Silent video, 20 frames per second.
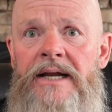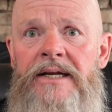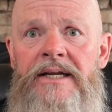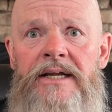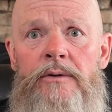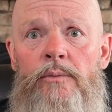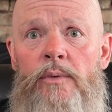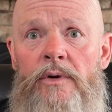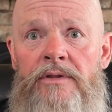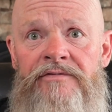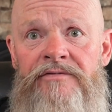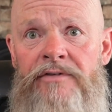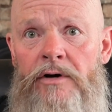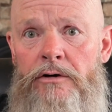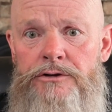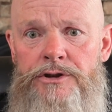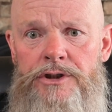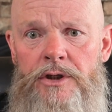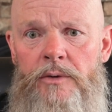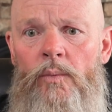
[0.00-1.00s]
I did with
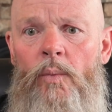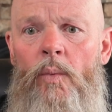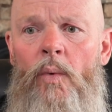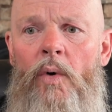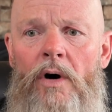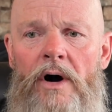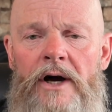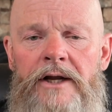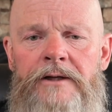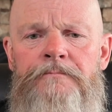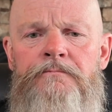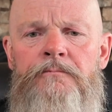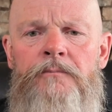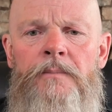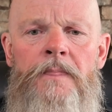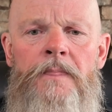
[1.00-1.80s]
version 1.